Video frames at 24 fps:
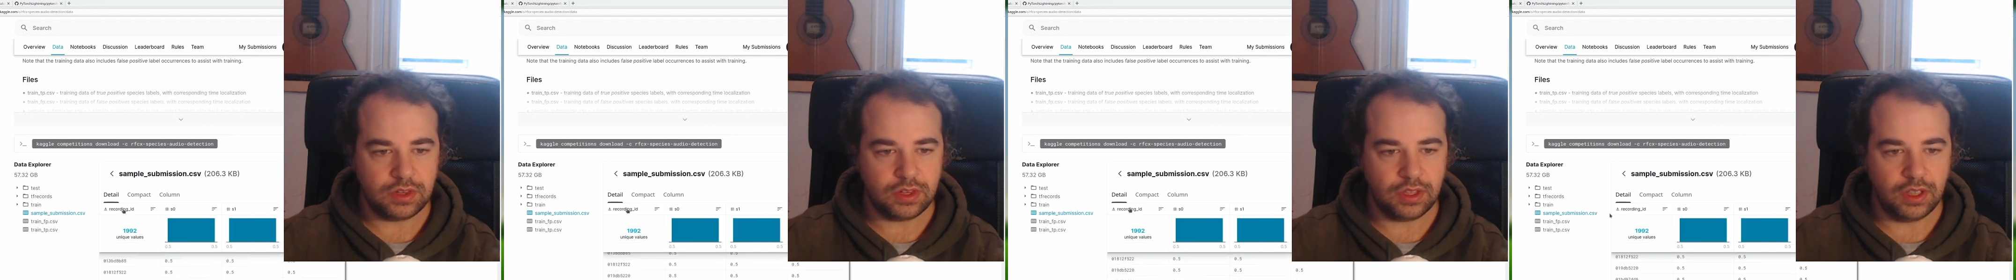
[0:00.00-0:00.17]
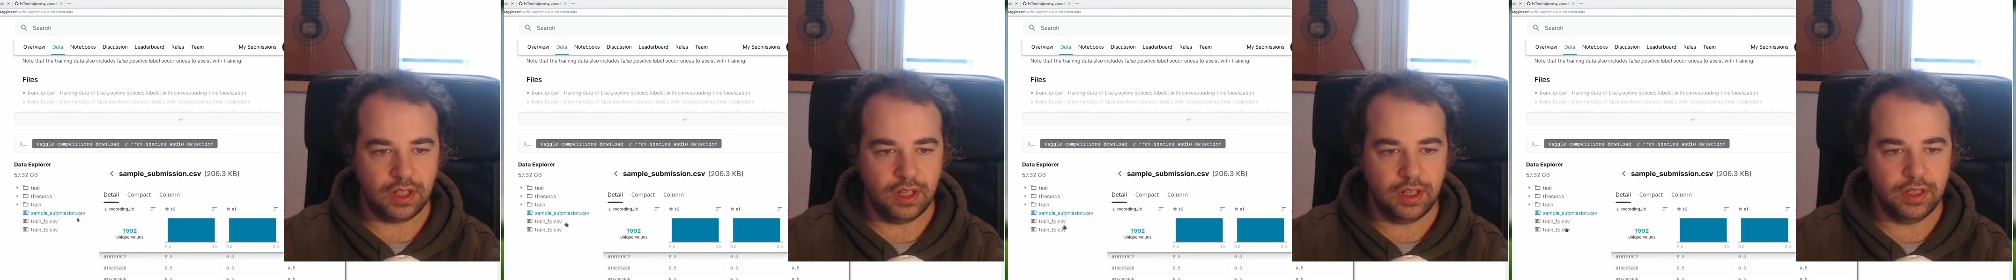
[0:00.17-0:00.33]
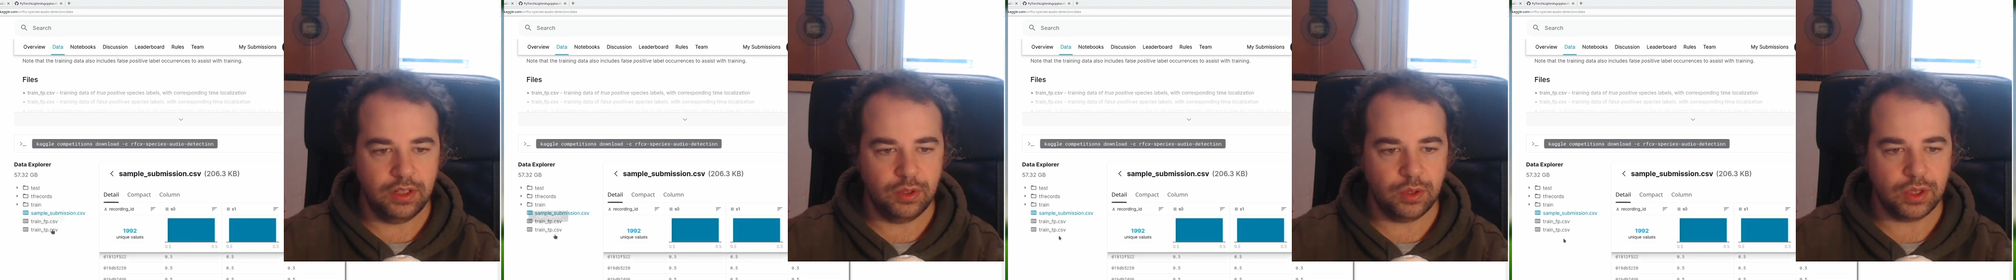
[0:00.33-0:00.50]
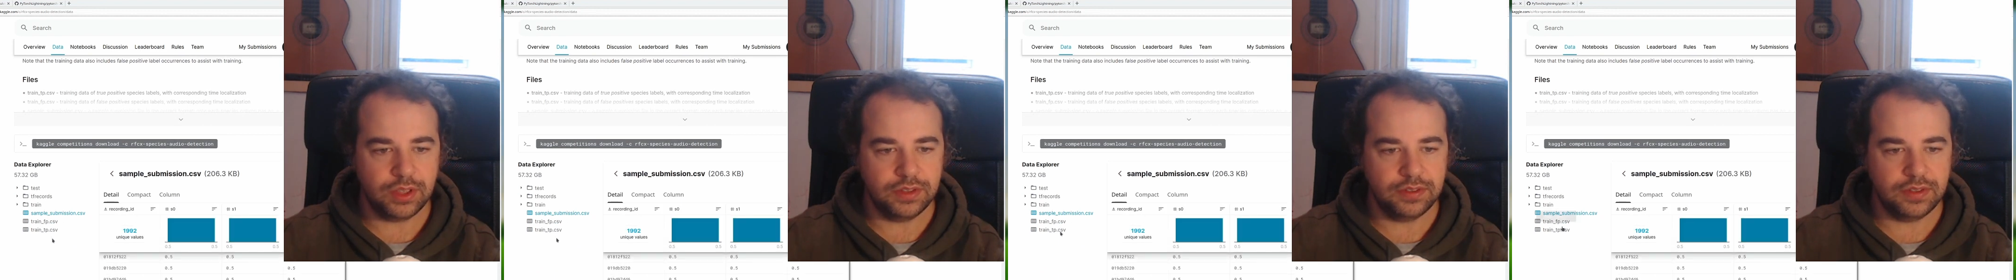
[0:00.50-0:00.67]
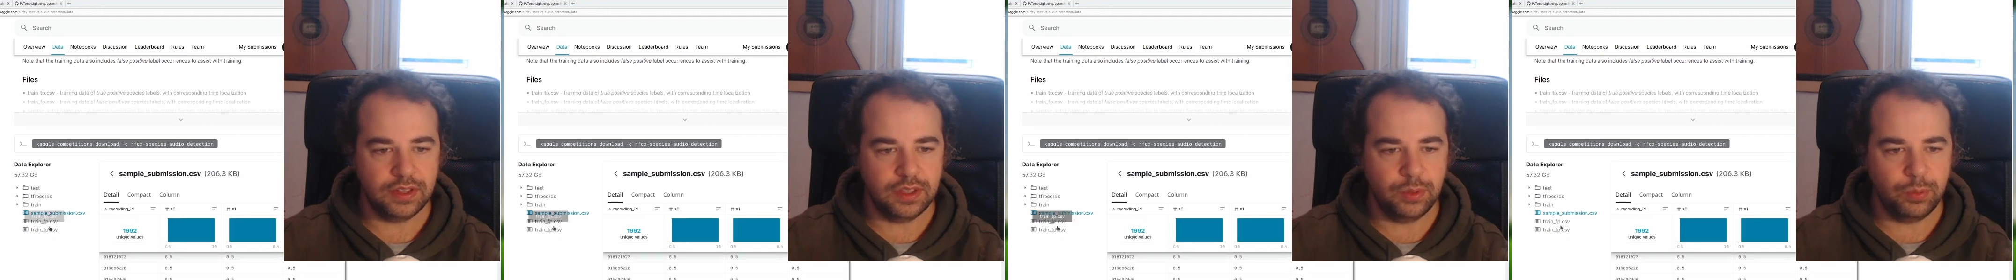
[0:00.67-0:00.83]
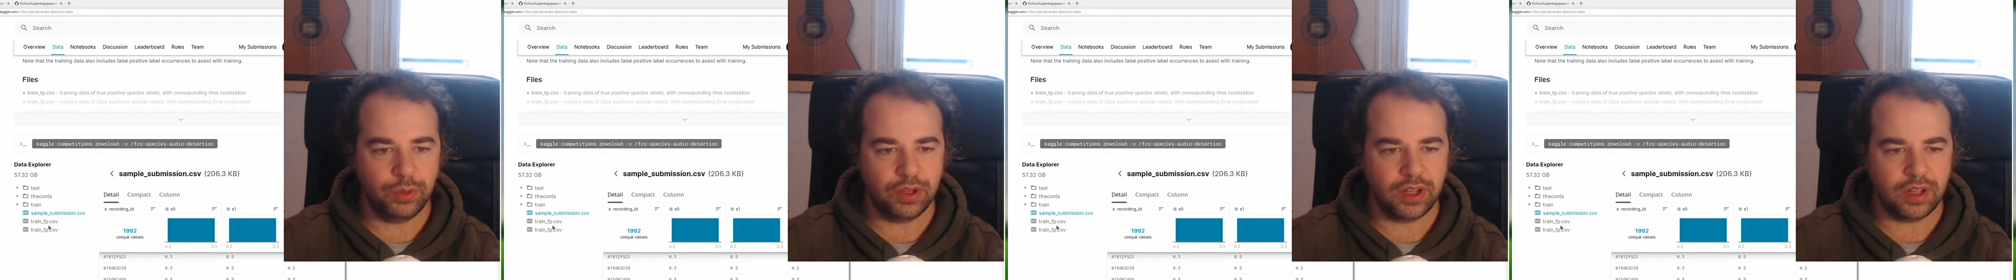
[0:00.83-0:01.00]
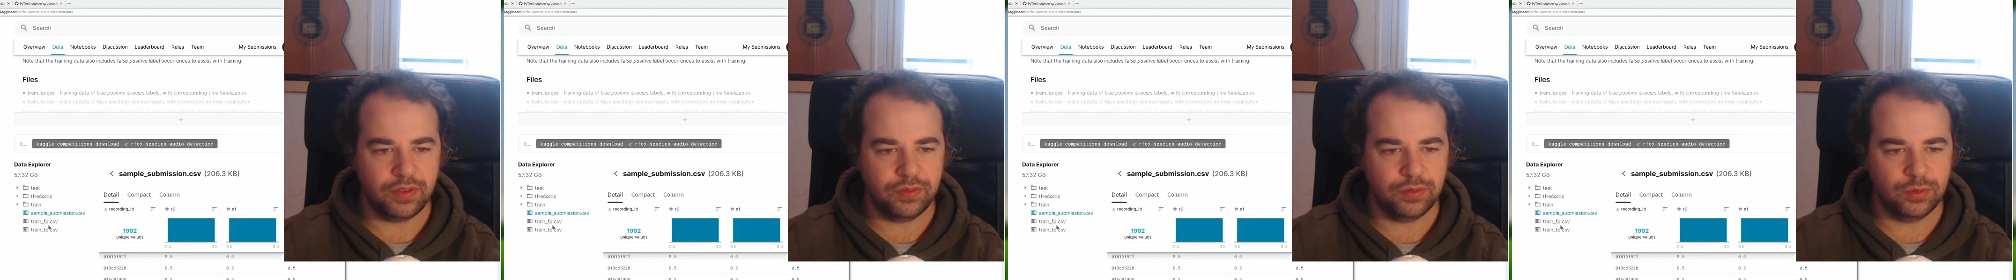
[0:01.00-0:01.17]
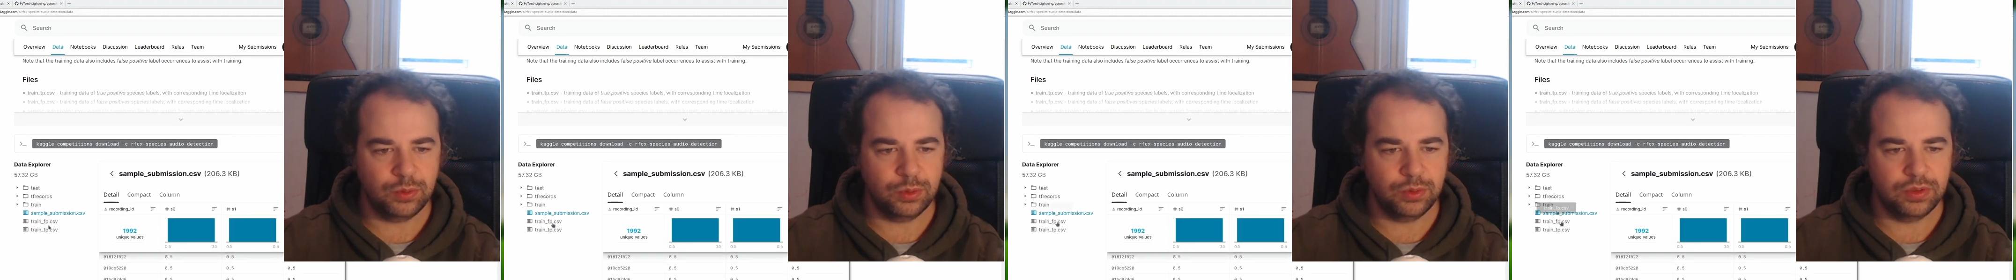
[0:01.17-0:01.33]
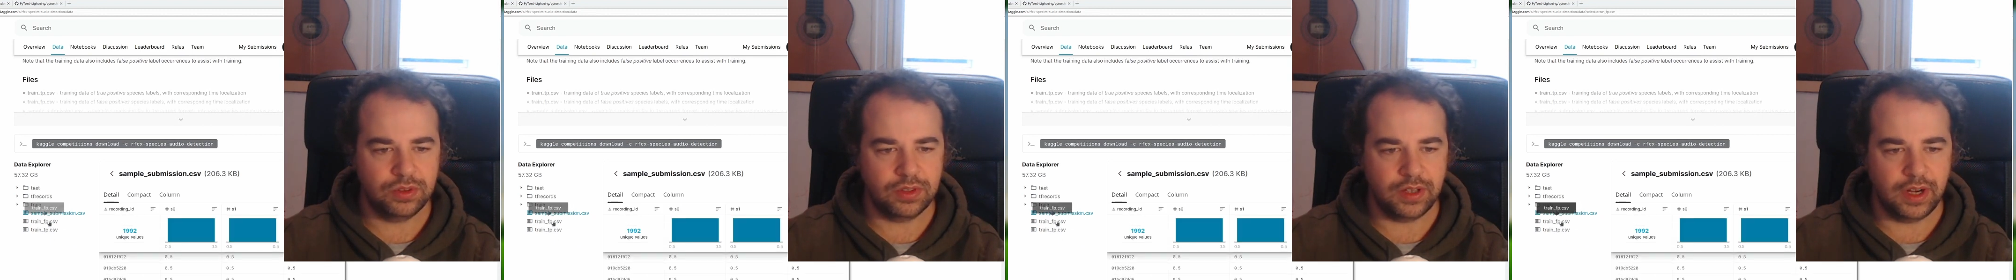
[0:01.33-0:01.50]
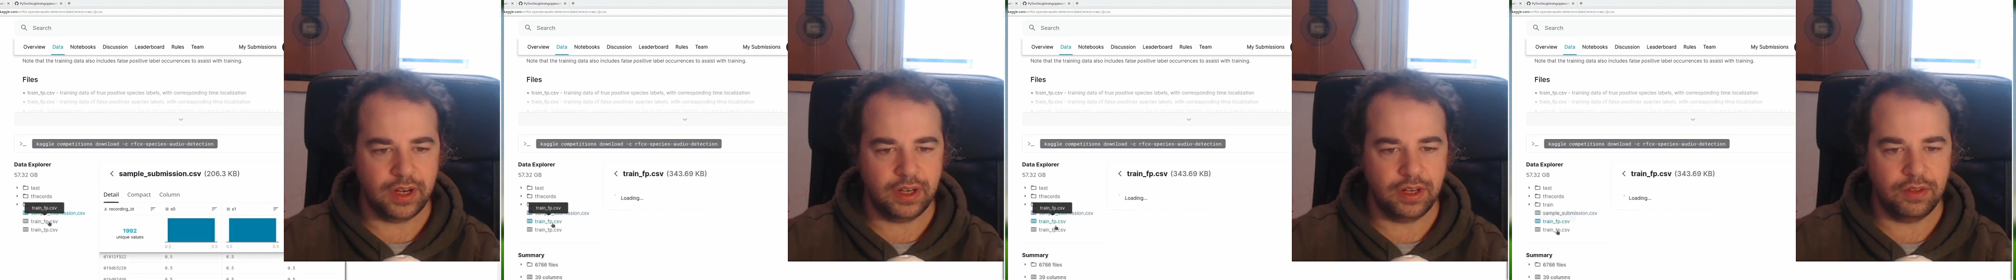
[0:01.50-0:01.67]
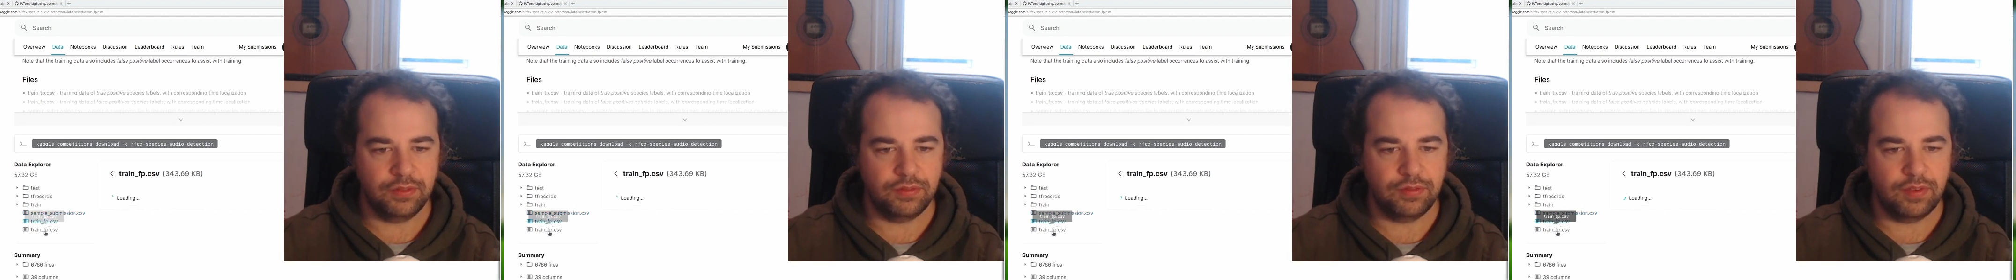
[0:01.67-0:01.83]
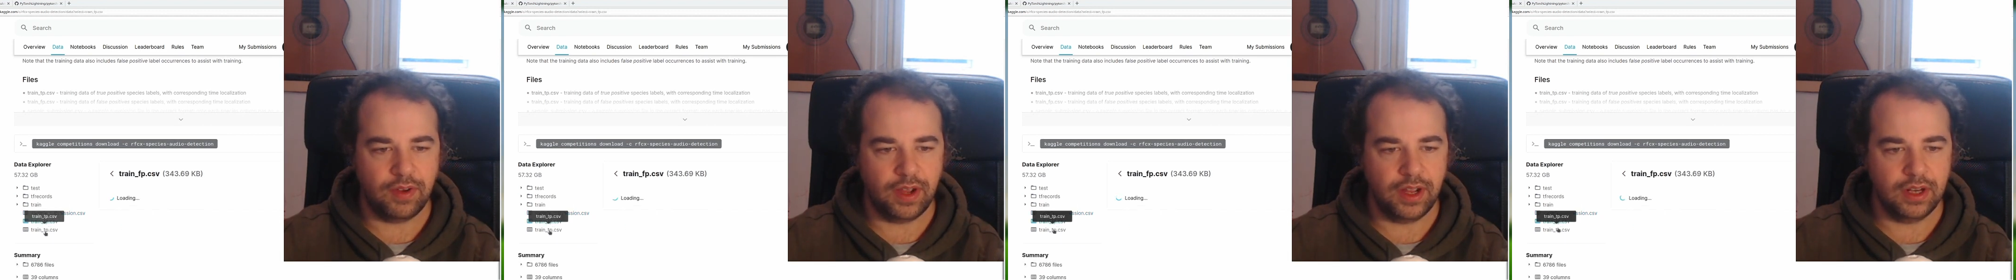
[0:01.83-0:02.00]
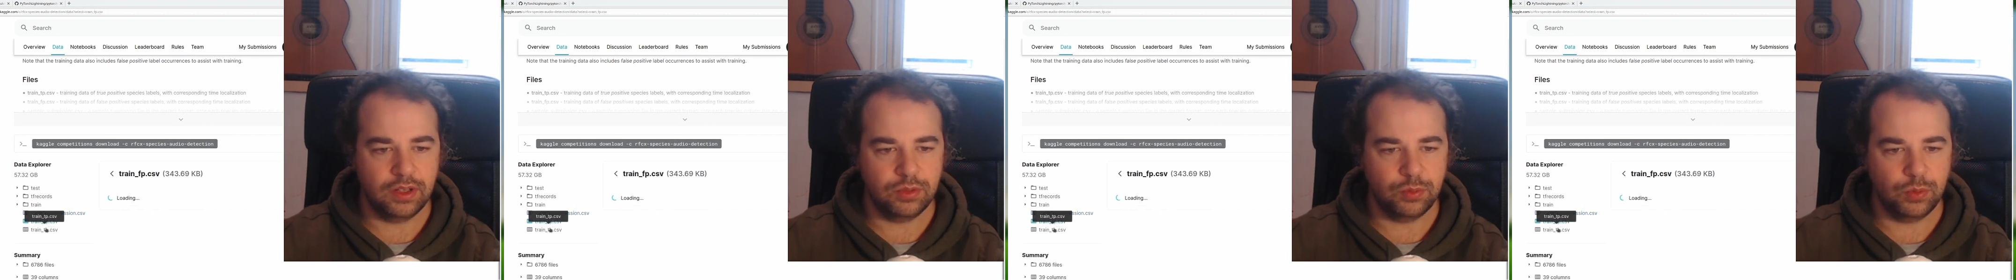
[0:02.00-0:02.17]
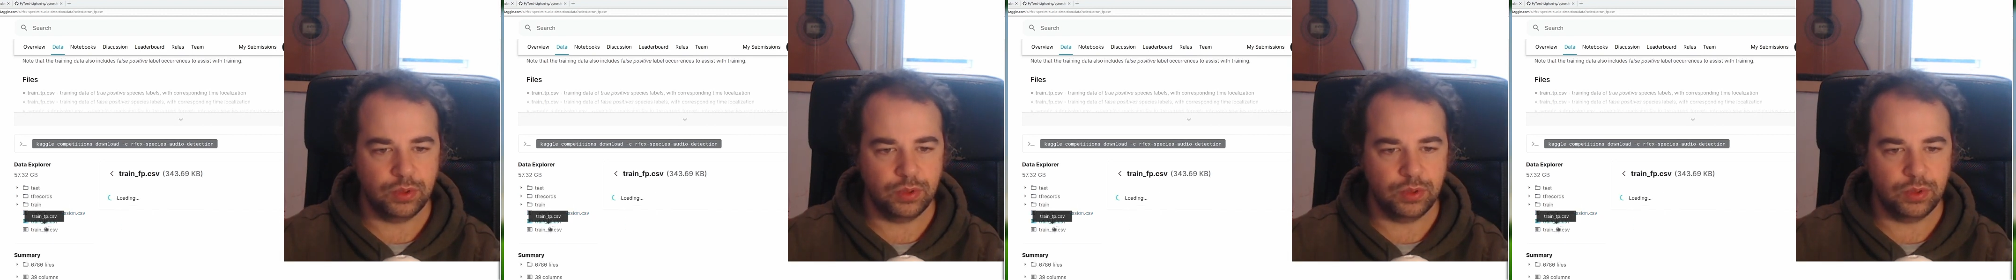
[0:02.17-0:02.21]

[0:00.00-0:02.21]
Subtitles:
and you can see we have two training files,